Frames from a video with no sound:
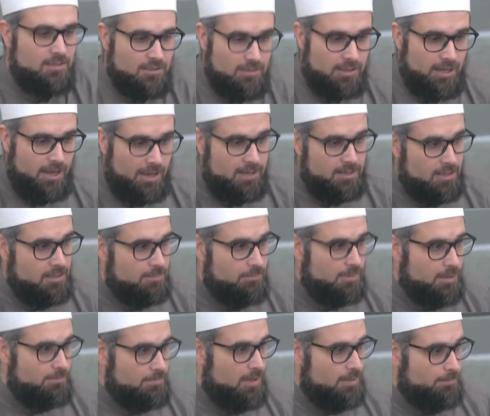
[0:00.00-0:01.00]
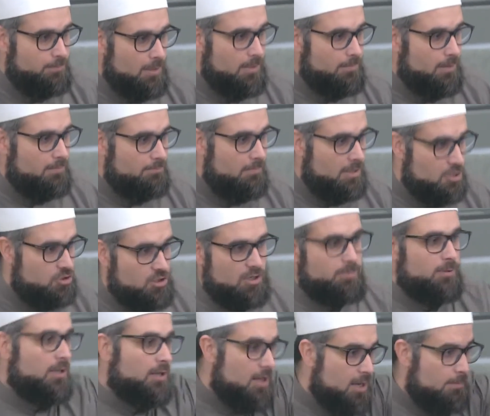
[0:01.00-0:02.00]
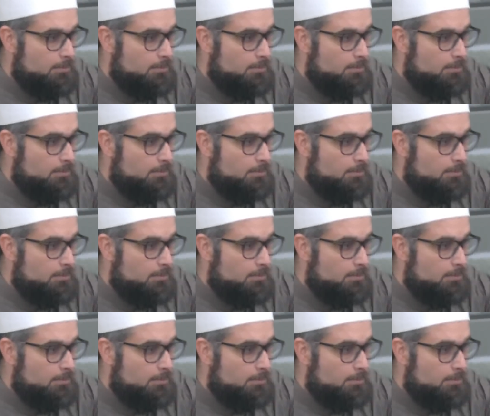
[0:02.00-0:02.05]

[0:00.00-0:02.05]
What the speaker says: miserable